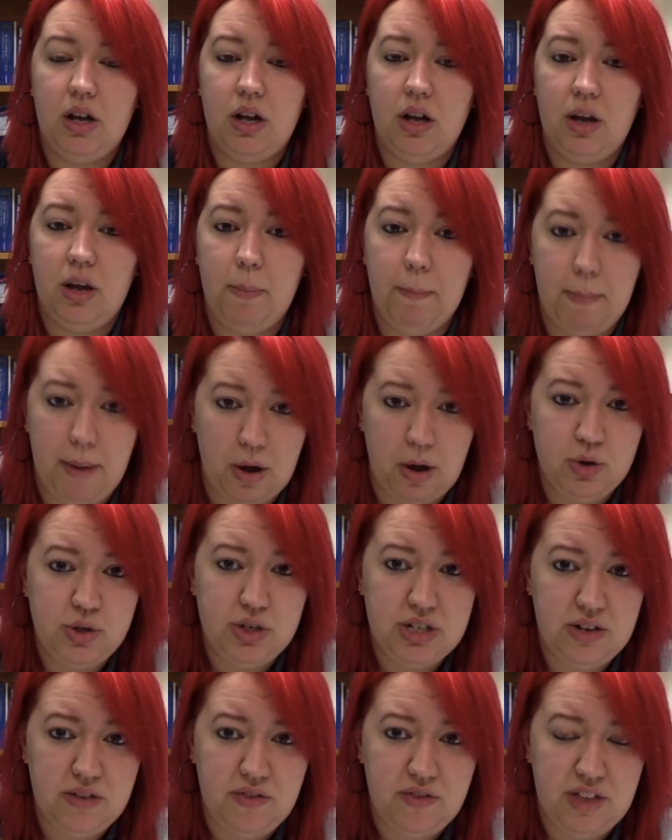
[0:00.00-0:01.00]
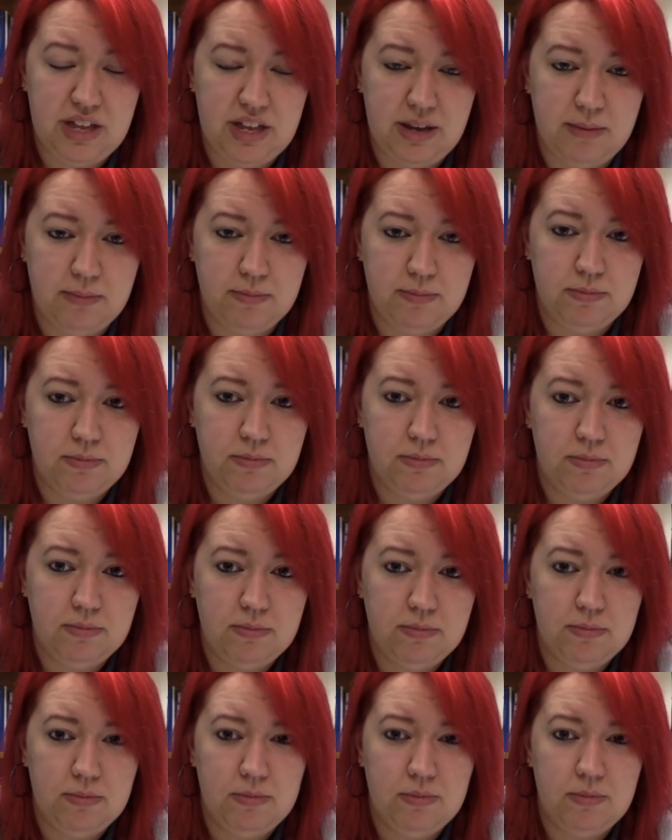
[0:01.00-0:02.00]
Most of them
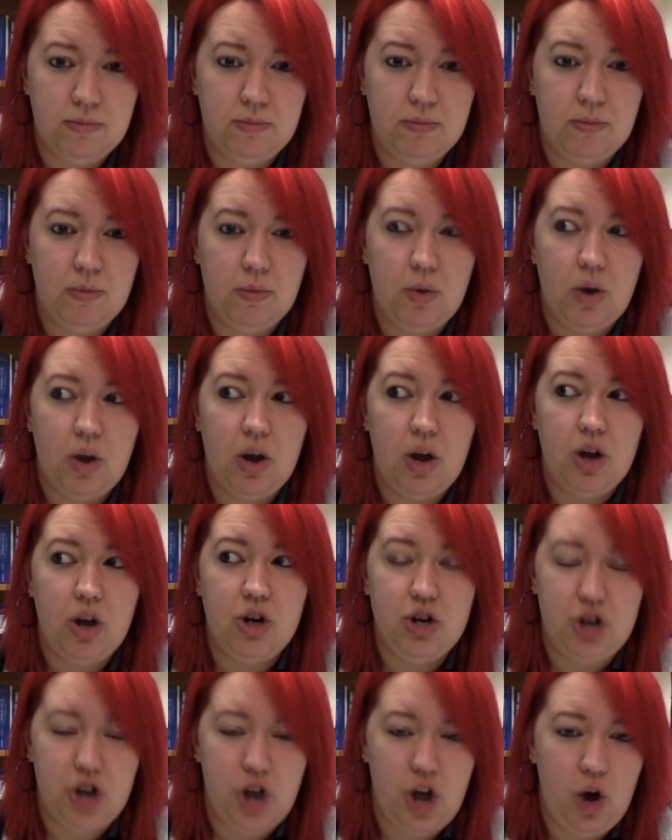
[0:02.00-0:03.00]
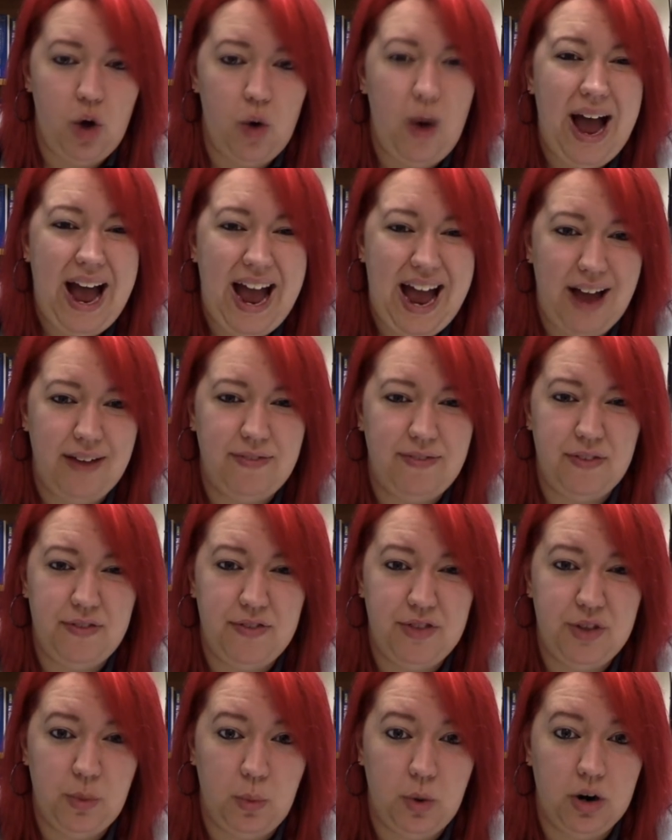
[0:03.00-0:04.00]
know half of the
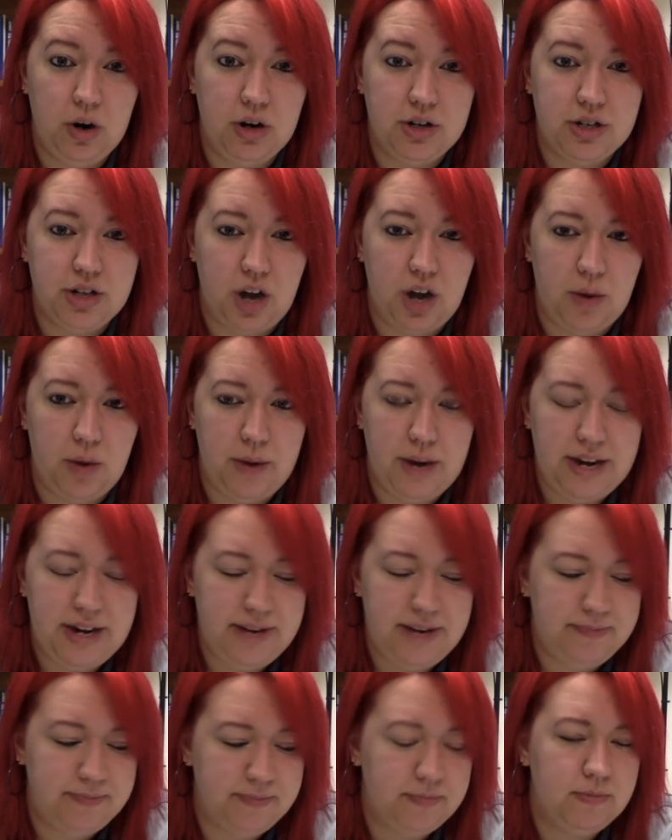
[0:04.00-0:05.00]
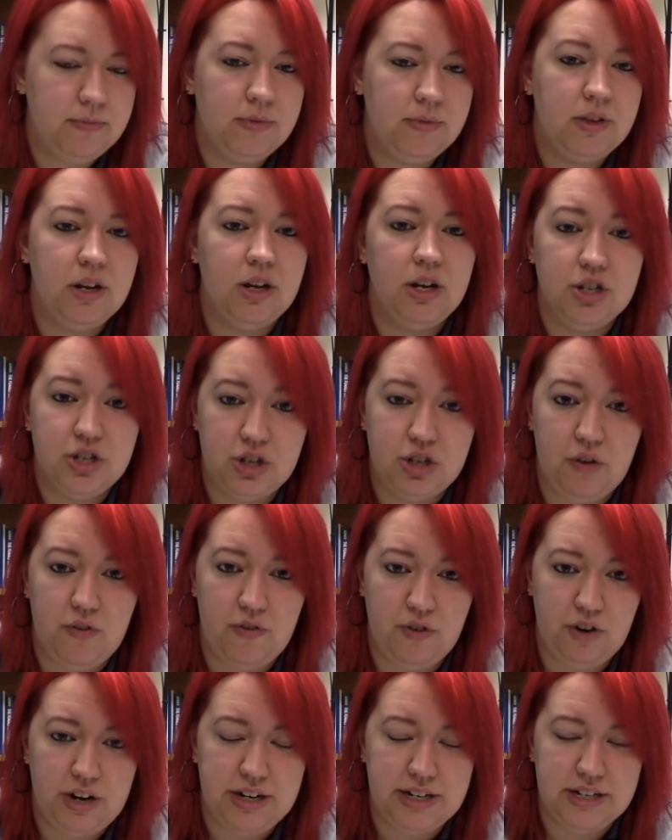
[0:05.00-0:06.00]
words already. So, for
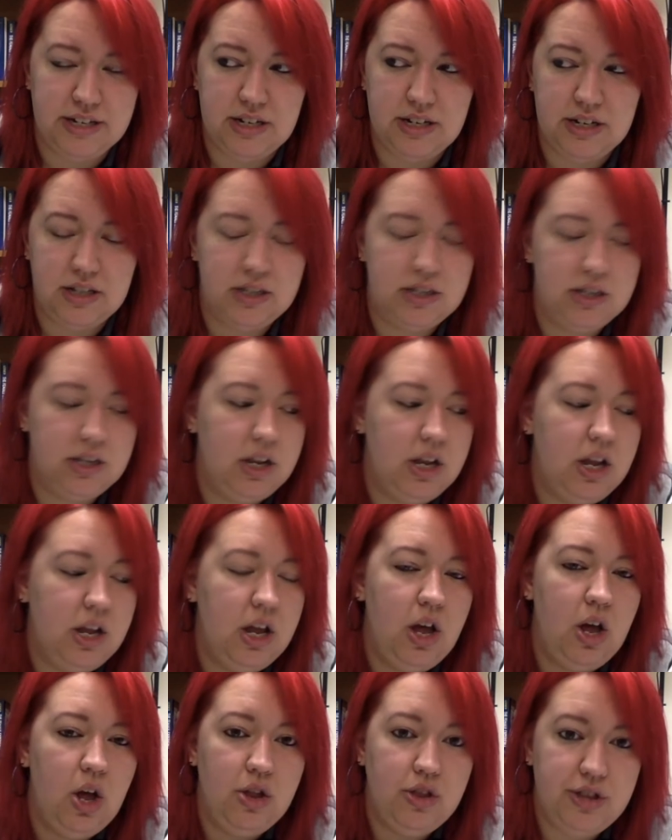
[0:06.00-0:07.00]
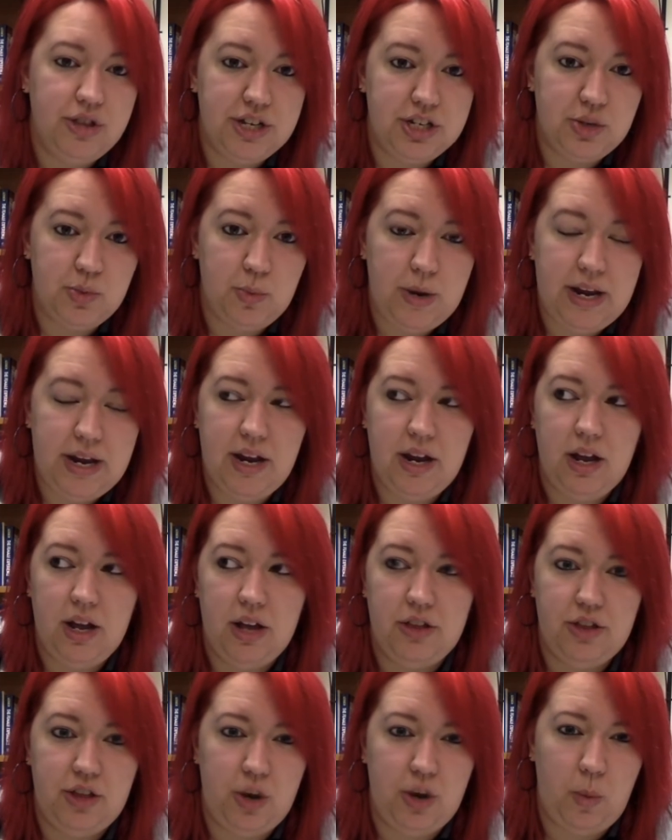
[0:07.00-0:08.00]
instance, this week,
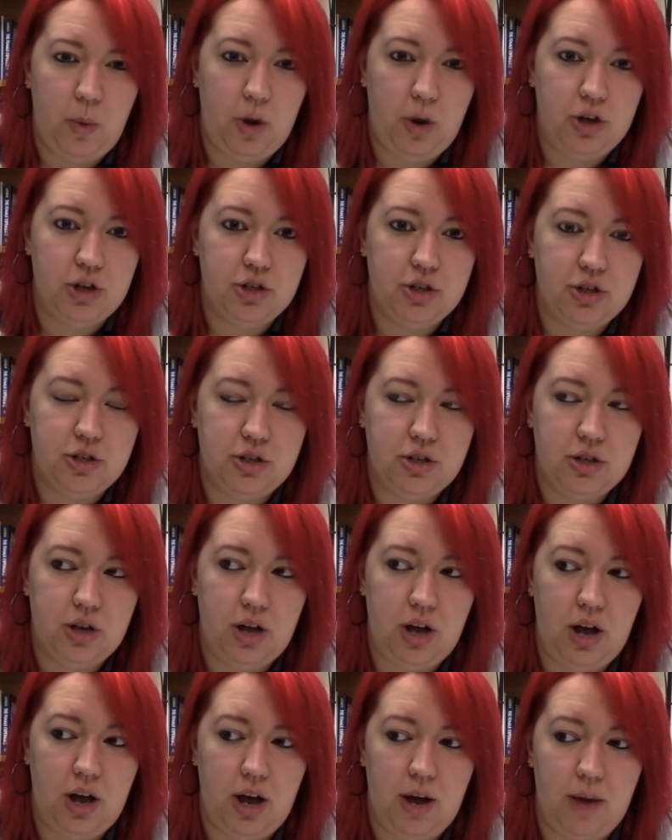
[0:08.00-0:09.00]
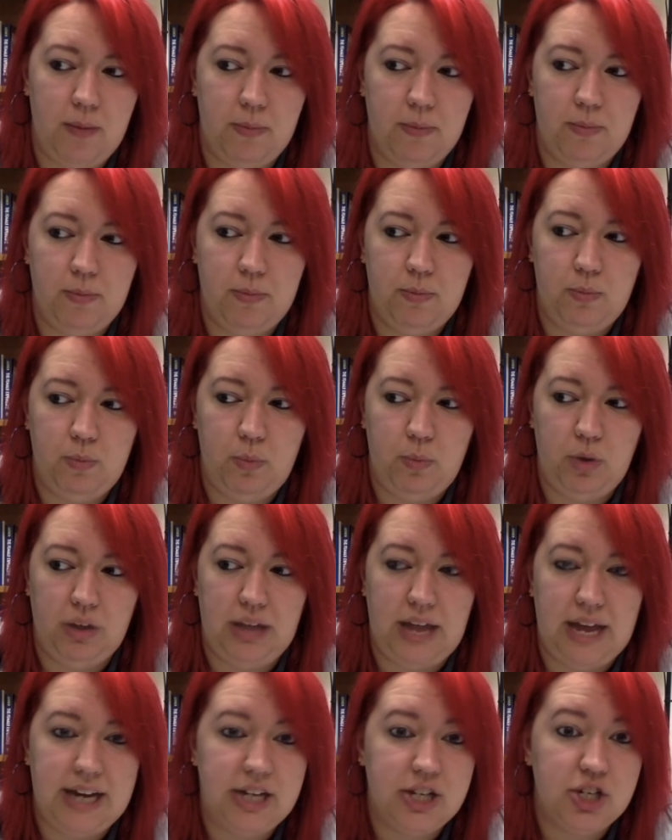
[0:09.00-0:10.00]
their words were
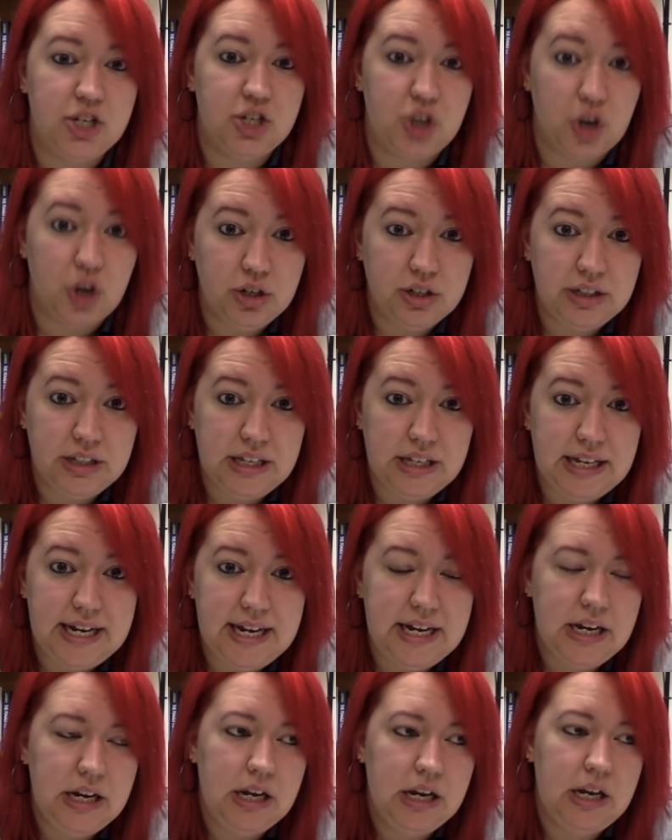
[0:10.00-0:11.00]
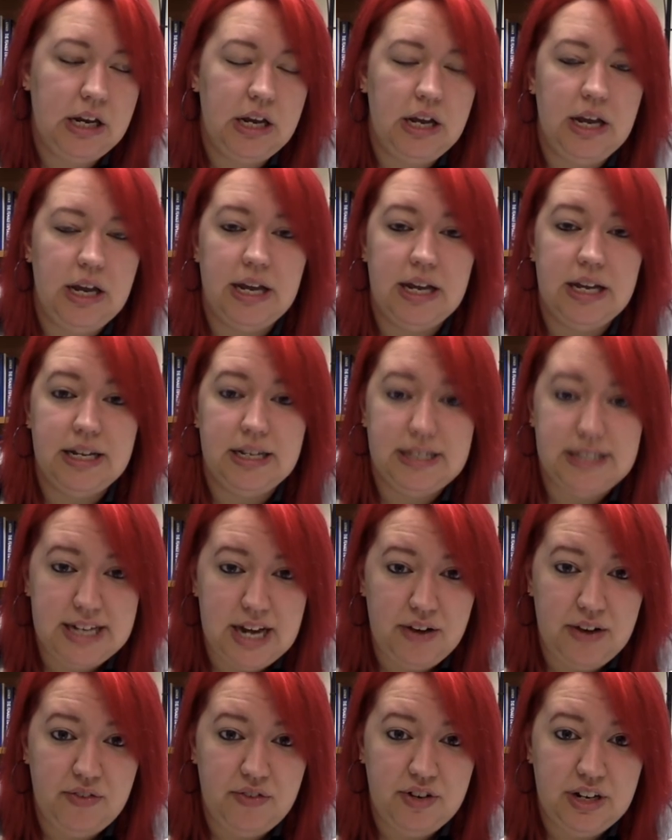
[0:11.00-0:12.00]
like certainly,
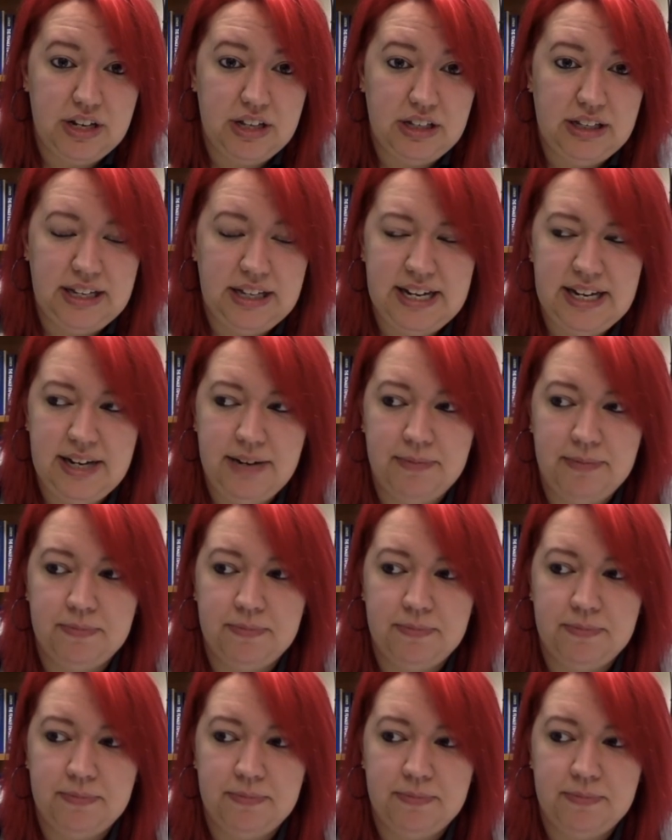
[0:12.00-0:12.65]
definitely,